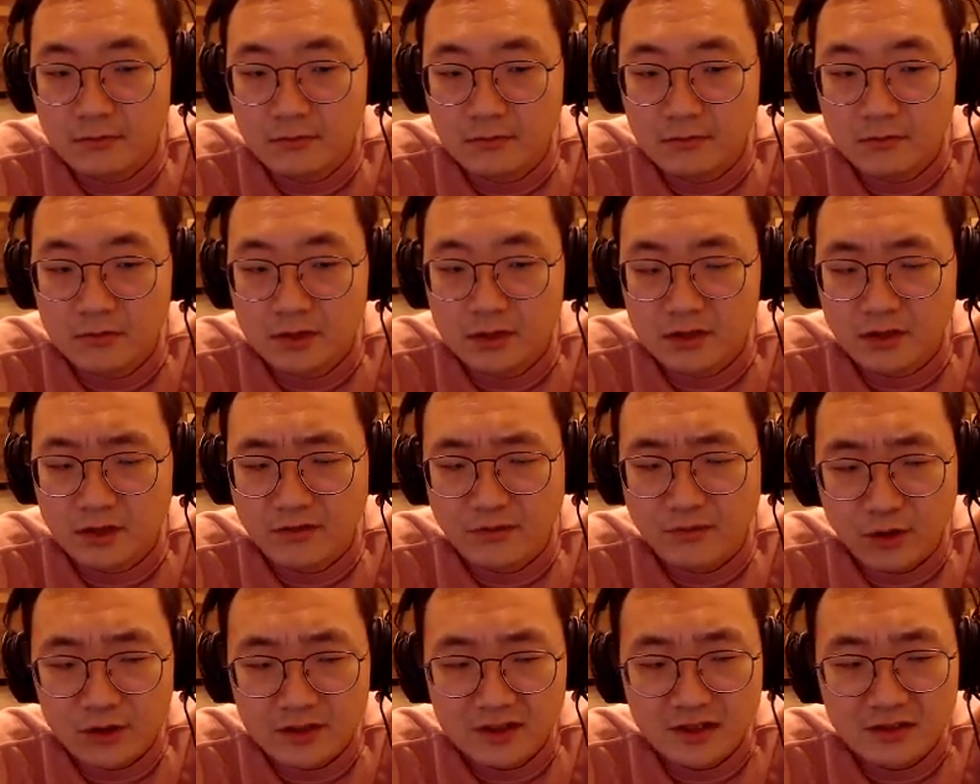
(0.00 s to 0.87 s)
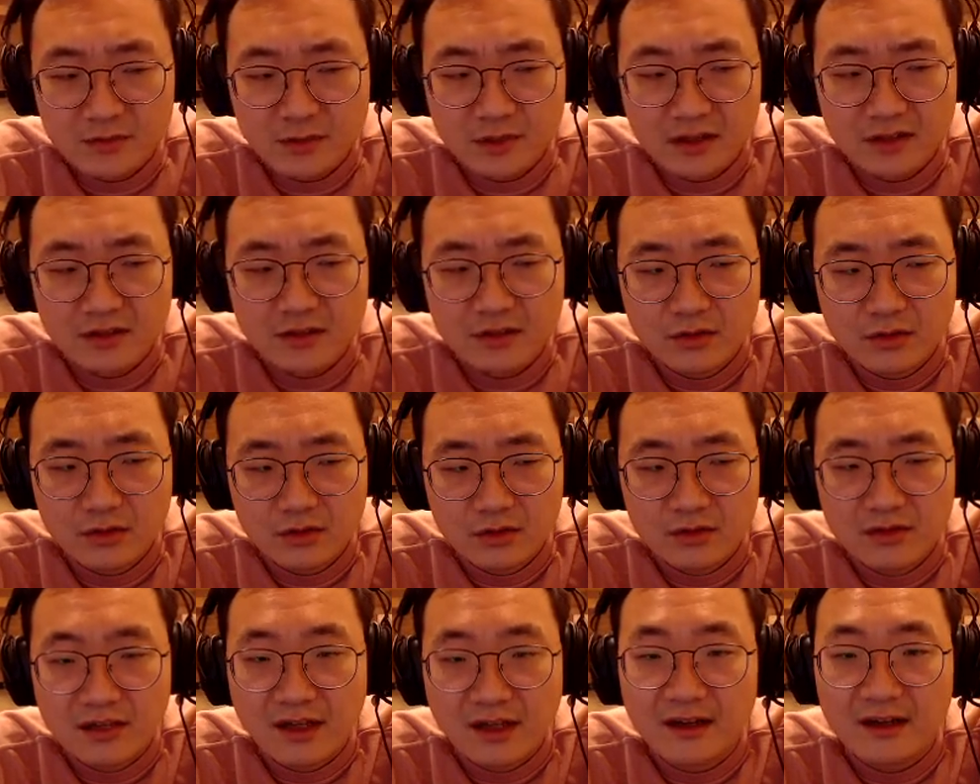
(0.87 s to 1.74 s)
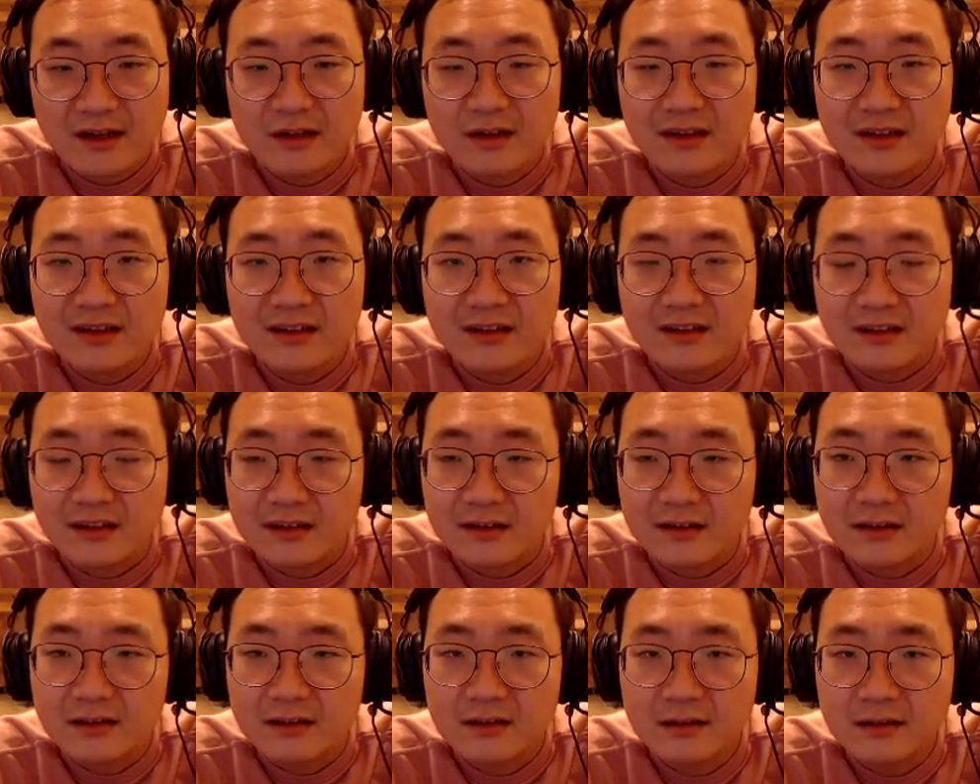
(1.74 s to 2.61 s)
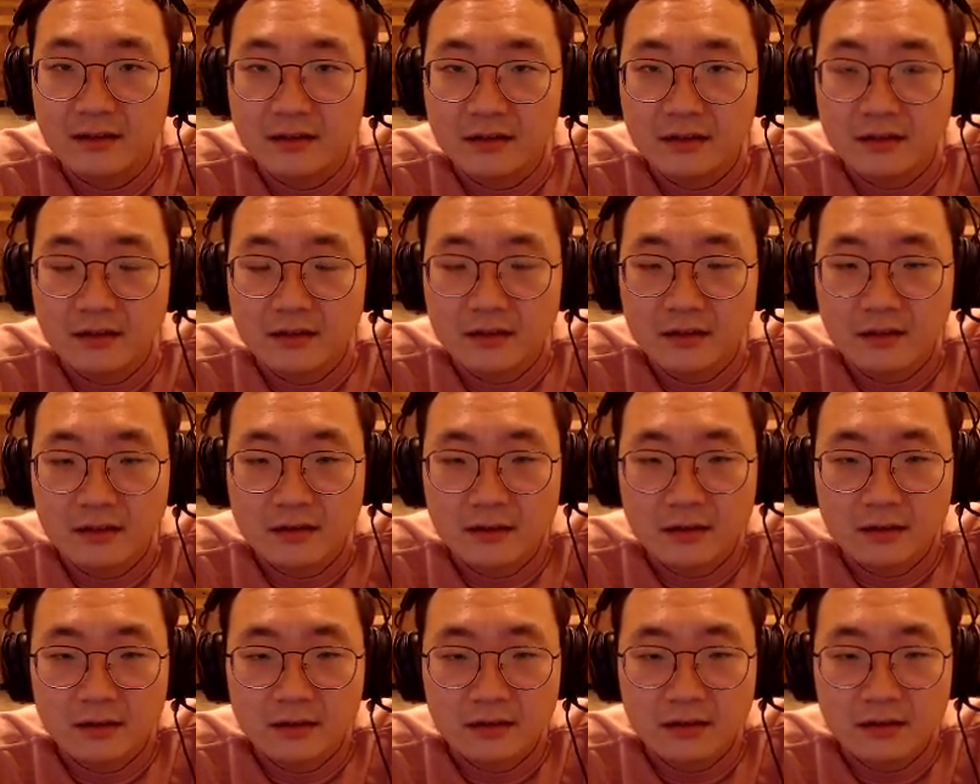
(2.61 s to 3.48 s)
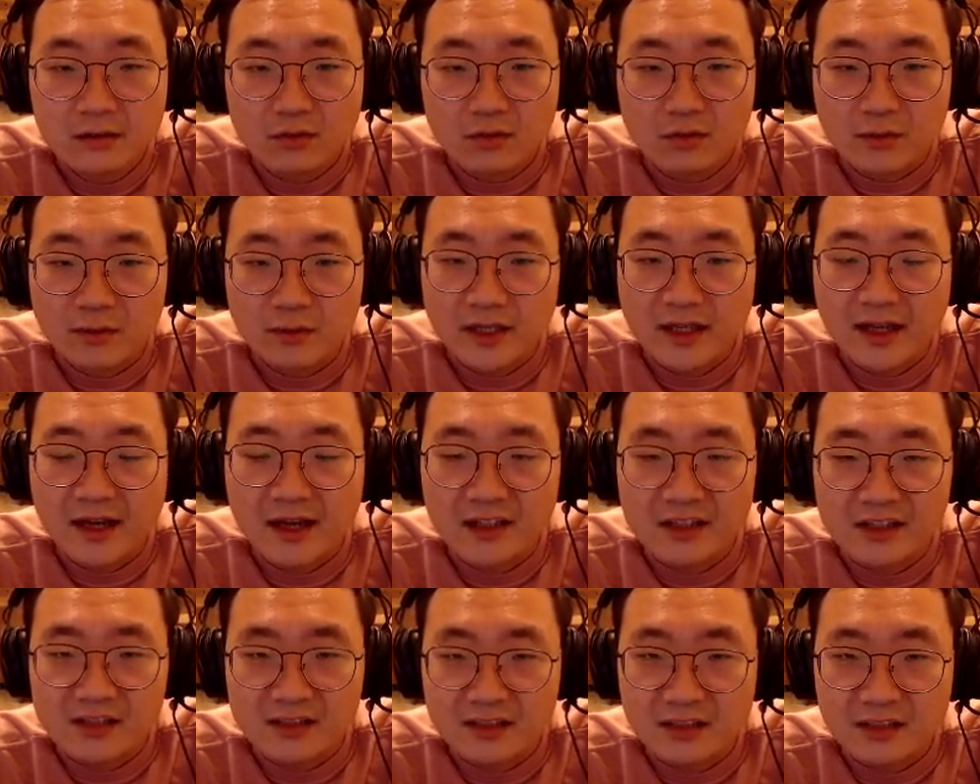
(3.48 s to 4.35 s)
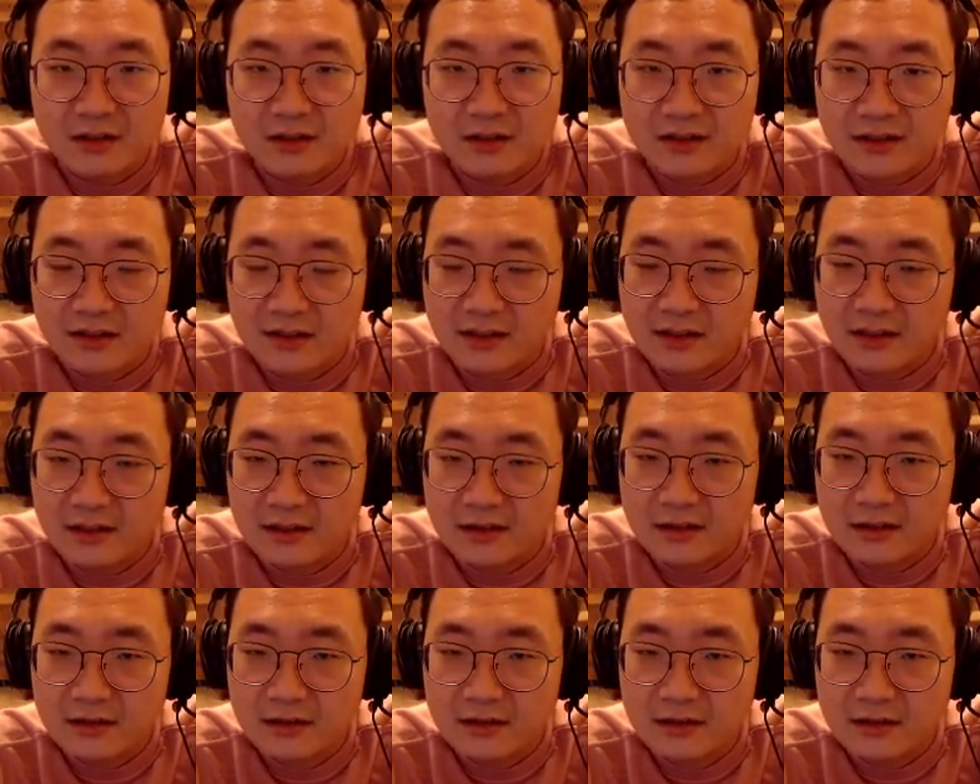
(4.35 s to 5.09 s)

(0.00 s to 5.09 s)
So it forces me to dial in on what my actions currently are,